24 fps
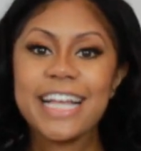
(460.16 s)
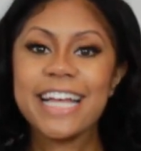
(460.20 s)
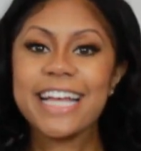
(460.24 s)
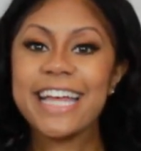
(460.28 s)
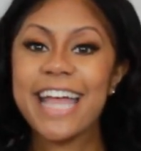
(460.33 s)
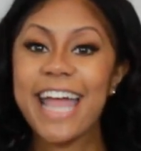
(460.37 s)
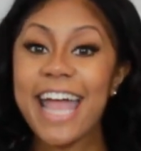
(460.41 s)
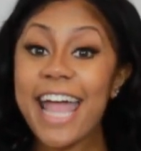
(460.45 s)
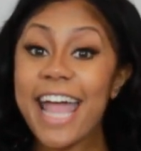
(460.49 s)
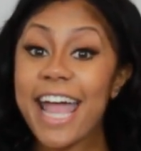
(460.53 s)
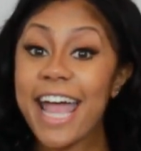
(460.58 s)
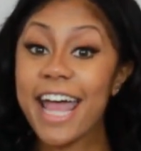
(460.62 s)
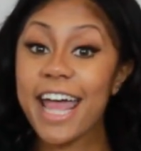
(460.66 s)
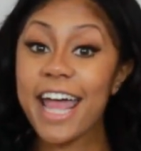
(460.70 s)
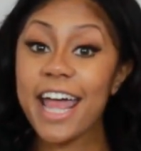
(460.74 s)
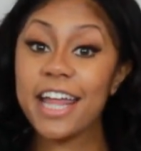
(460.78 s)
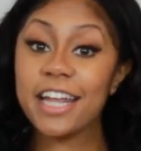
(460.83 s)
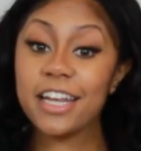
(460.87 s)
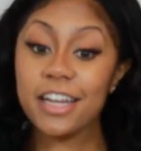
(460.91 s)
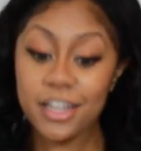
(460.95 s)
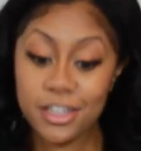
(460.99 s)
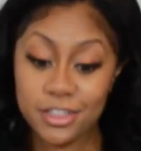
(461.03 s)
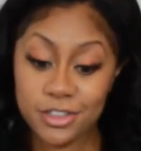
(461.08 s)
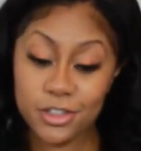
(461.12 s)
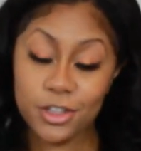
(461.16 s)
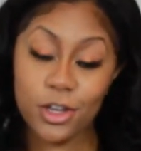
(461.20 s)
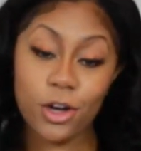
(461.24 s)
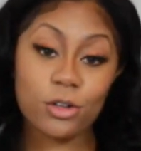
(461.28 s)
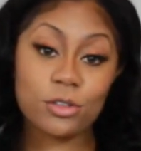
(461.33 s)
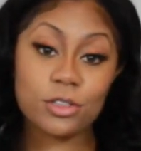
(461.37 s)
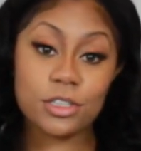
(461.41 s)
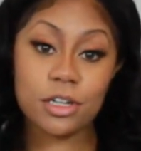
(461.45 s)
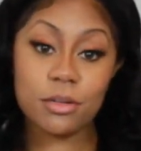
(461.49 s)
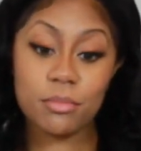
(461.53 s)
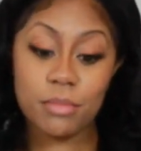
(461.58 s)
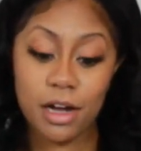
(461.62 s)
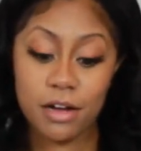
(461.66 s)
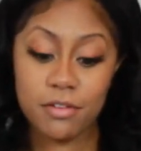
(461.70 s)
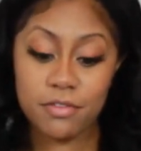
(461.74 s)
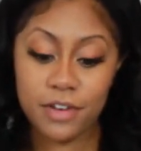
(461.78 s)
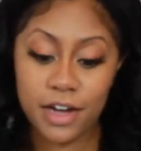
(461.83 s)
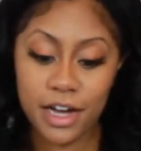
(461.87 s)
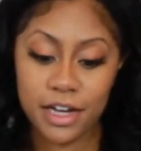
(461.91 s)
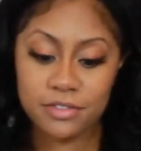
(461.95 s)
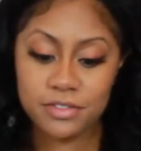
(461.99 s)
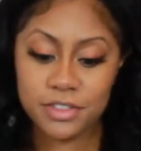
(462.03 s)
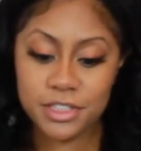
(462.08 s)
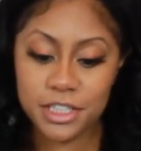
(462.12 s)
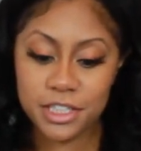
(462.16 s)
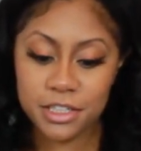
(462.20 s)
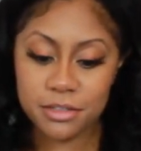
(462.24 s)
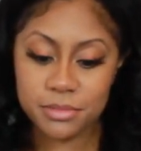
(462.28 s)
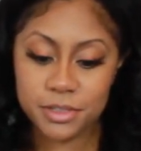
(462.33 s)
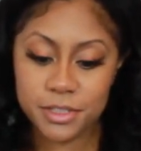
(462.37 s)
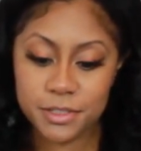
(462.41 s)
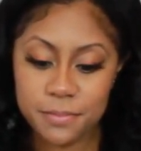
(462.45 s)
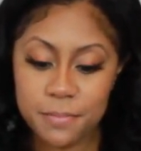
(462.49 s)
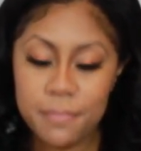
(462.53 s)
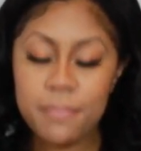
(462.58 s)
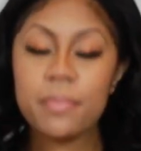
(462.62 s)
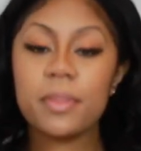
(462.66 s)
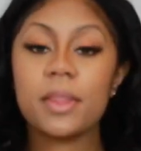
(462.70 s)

And those are my 5 tips.